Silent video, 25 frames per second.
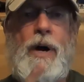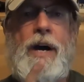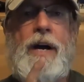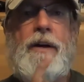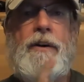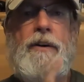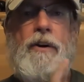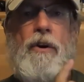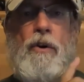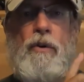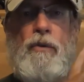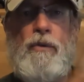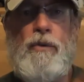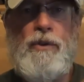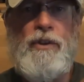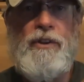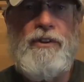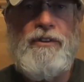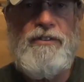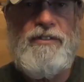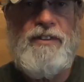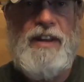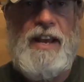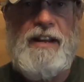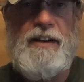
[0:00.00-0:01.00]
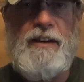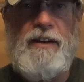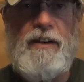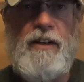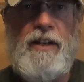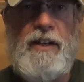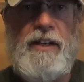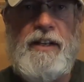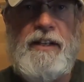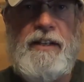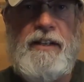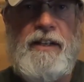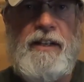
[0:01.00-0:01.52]
out over the
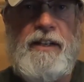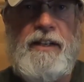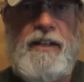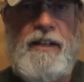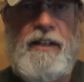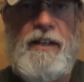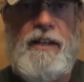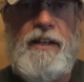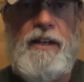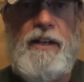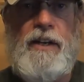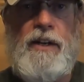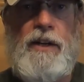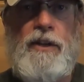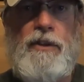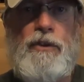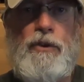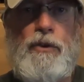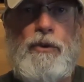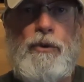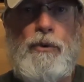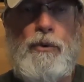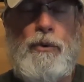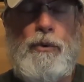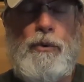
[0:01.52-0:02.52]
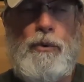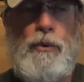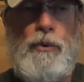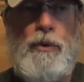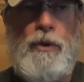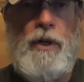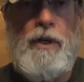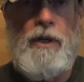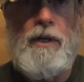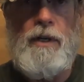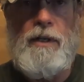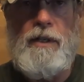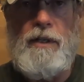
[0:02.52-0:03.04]
satellite to
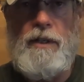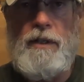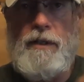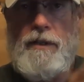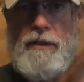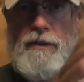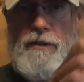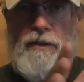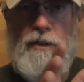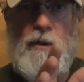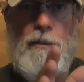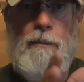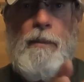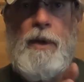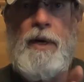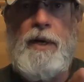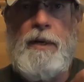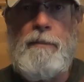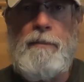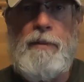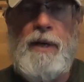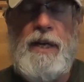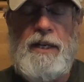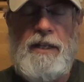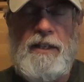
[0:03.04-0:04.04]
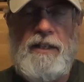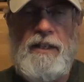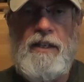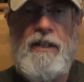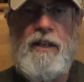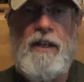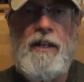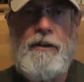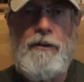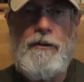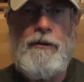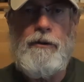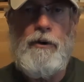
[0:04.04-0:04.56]
Moneypenny to
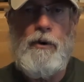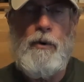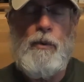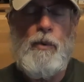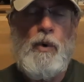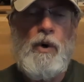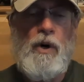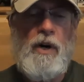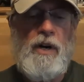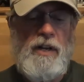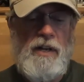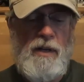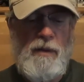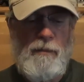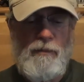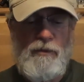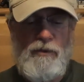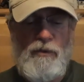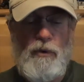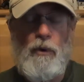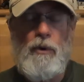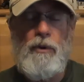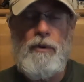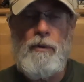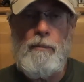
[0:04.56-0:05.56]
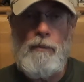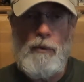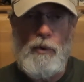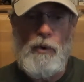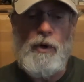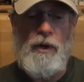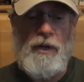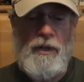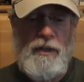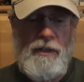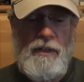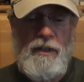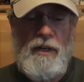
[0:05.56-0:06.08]
let her know where I am. So in the
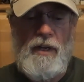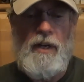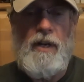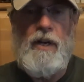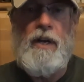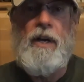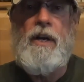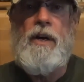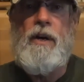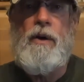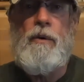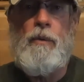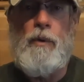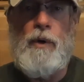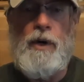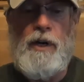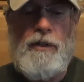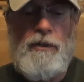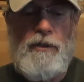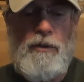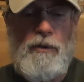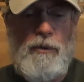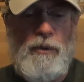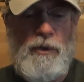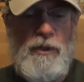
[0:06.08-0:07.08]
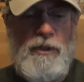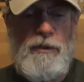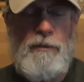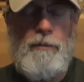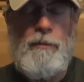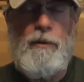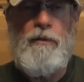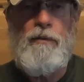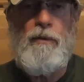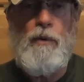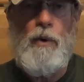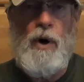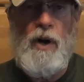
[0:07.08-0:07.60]
morning, what I do is
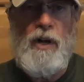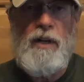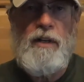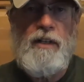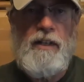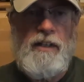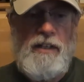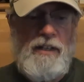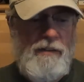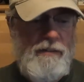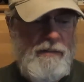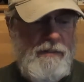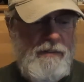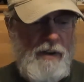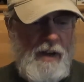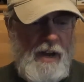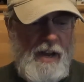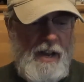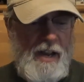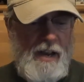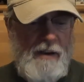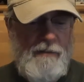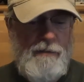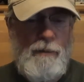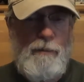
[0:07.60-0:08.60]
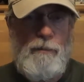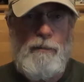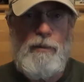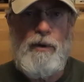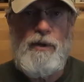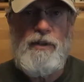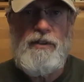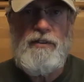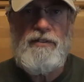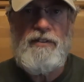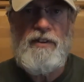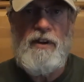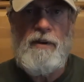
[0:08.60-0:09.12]
before I leave, I have a
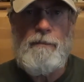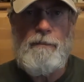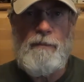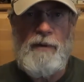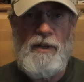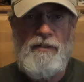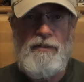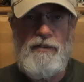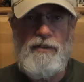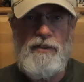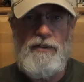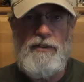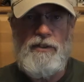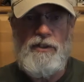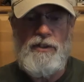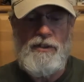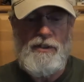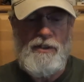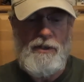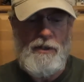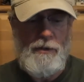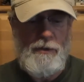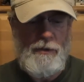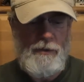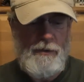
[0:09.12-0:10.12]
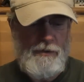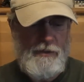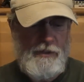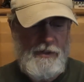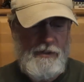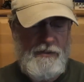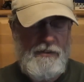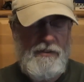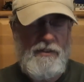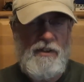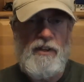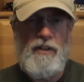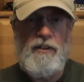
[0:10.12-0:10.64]
preset message in here to
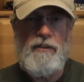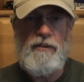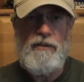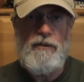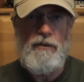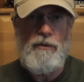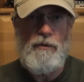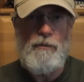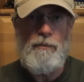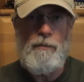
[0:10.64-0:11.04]
send to